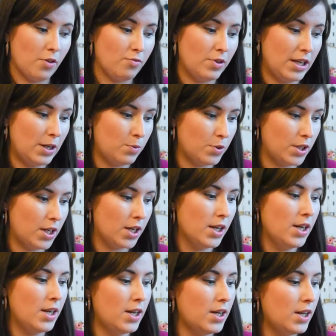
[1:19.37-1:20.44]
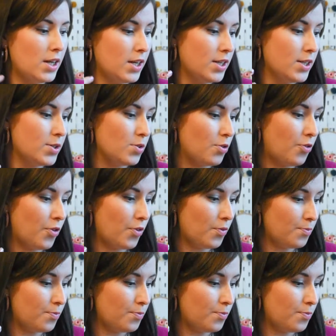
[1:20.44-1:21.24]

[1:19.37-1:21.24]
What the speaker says: I really want to sort of